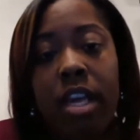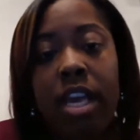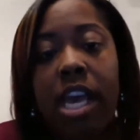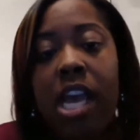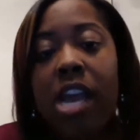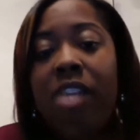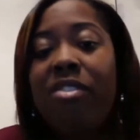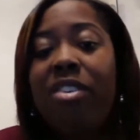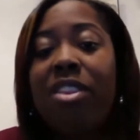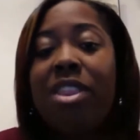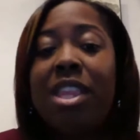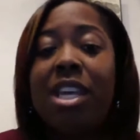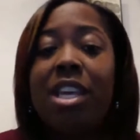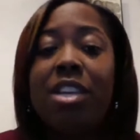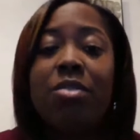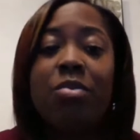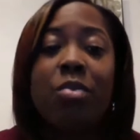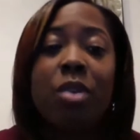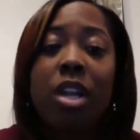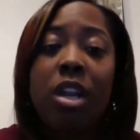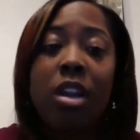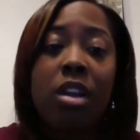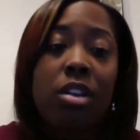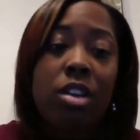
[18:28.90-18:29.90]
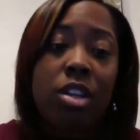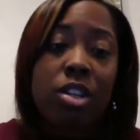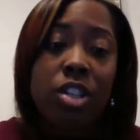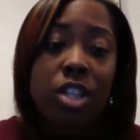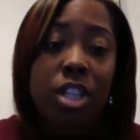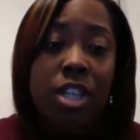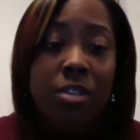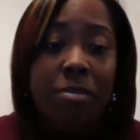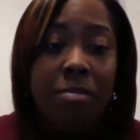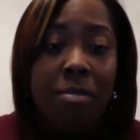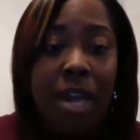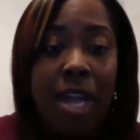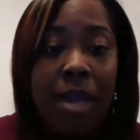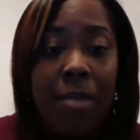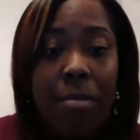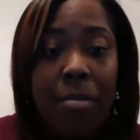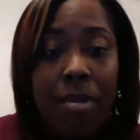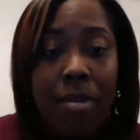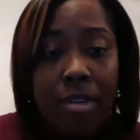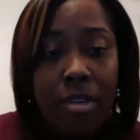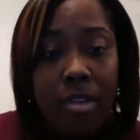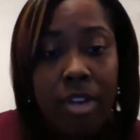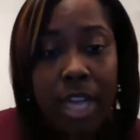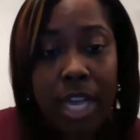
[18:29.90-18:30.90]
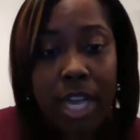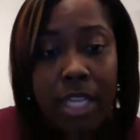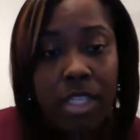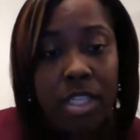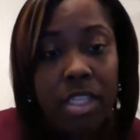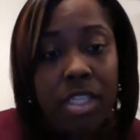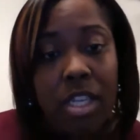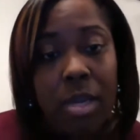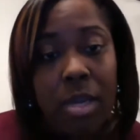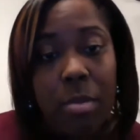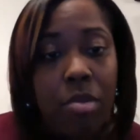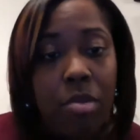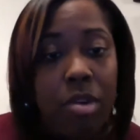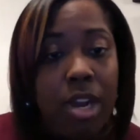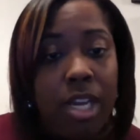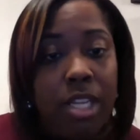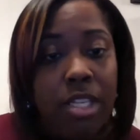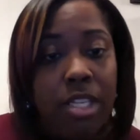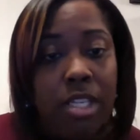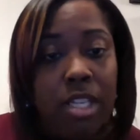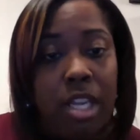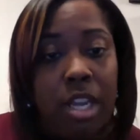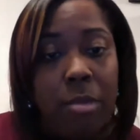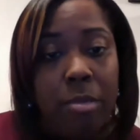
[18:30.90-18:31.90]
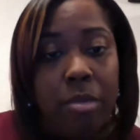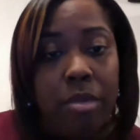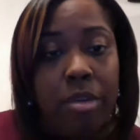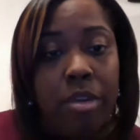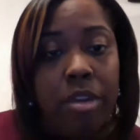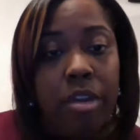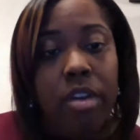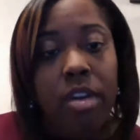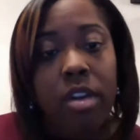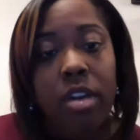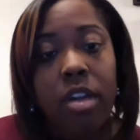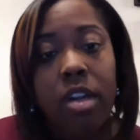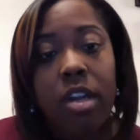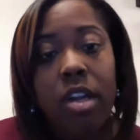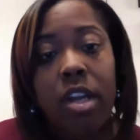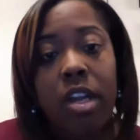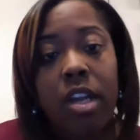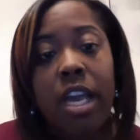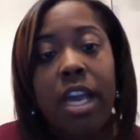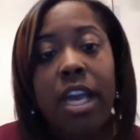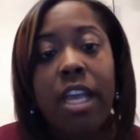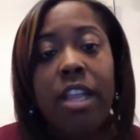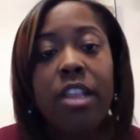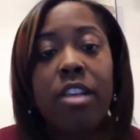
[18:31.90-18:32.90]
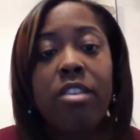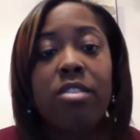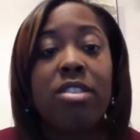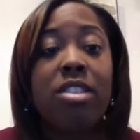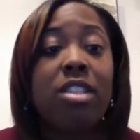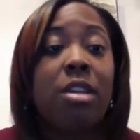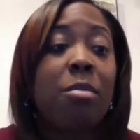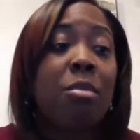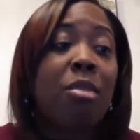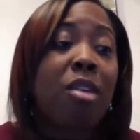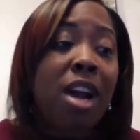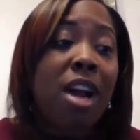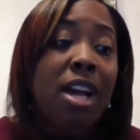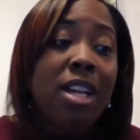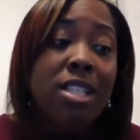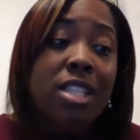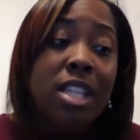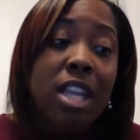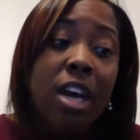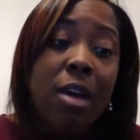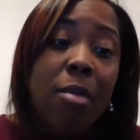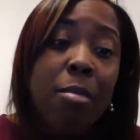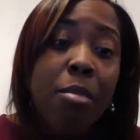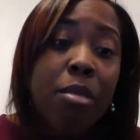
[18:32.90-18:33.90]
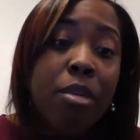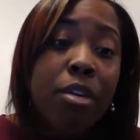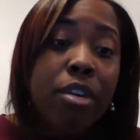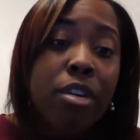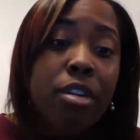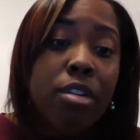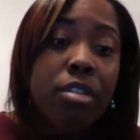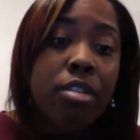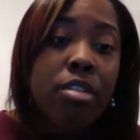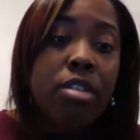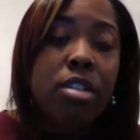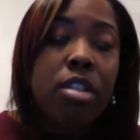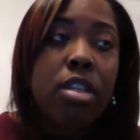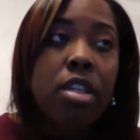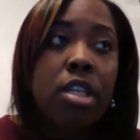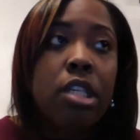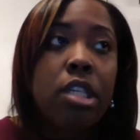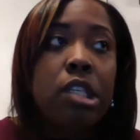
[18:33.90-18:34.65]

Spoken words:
Everything's written on a sheet of paper as a summarized number, and those summarized numbers,